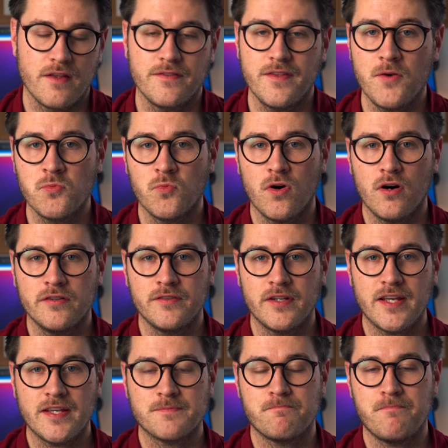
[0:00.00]
The M one
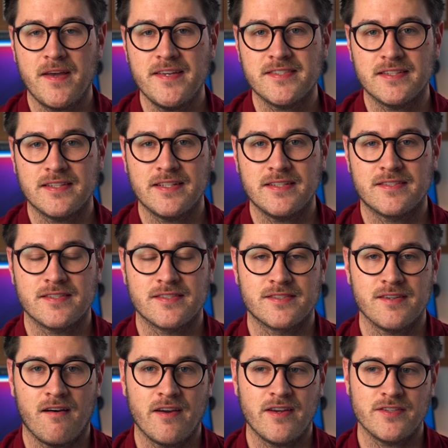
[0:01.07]
is basically
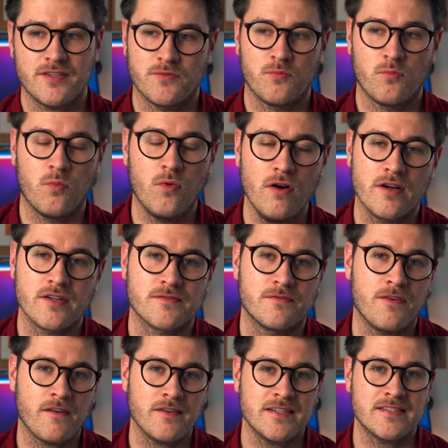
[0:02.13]
designed and works
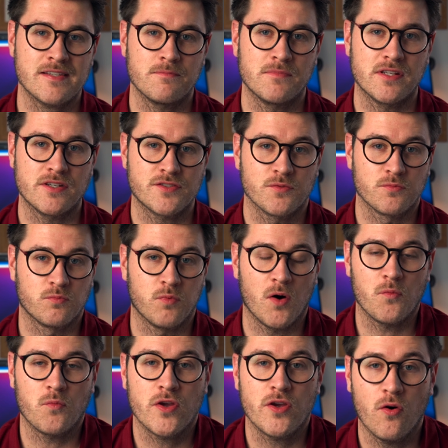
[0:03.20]
very similar to
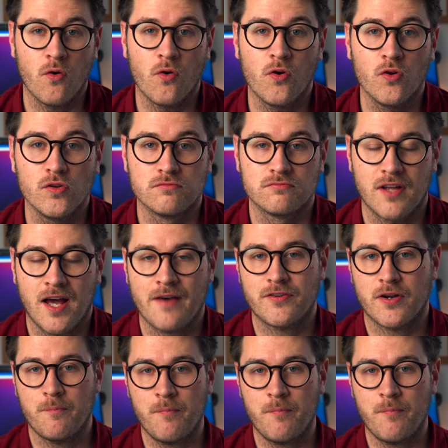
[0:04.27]
what we all have in our